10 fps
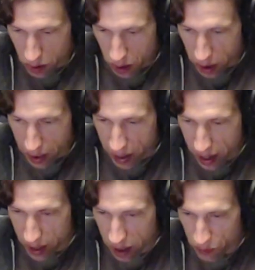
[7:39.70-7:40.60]
I got
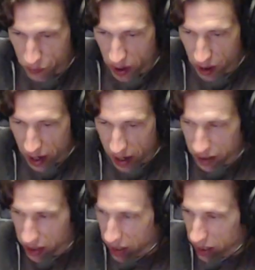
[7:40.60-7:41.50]
NFL
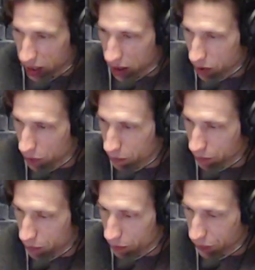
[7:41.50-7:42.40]
ID.
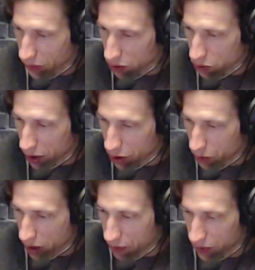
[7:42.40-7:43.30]
So I do
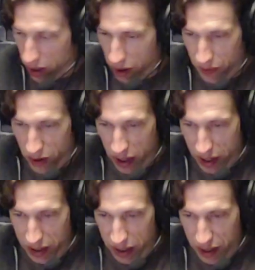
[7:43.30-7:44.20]
have NFL
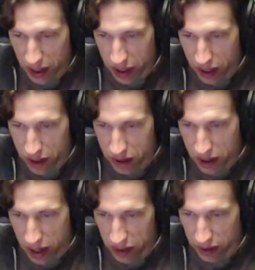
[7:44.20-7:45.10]
ID that I can
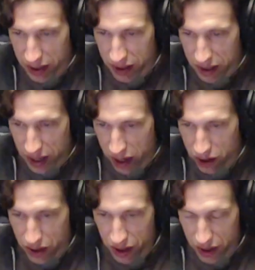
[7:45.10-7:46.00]
at least attach to
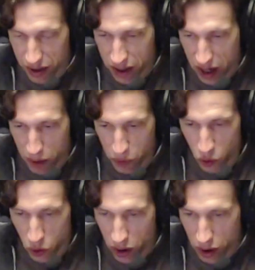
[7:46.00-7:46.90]
this table
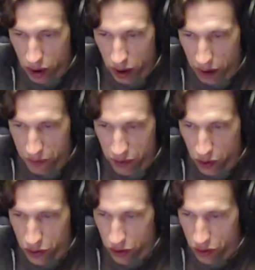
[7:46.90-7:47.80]
and
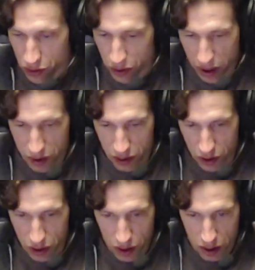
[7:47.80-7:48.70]
filter, so that's
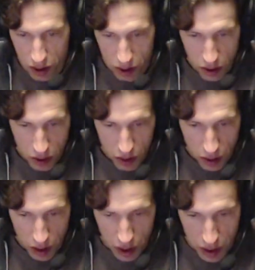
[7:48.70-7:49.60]
good.
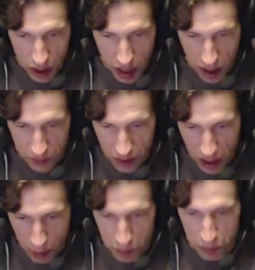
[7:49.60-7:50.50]
And then I have game
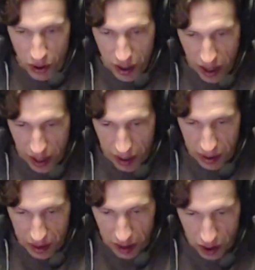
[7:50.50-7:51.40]
and play ID
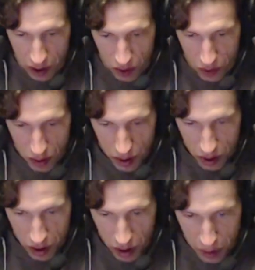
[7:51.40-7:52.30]
here
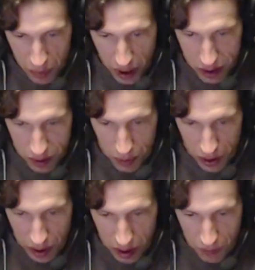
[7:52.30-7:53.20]
and possibly
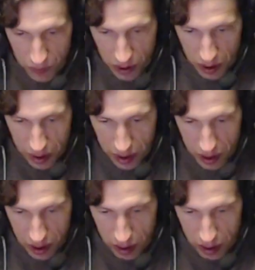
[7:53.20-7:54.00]
NFL ID.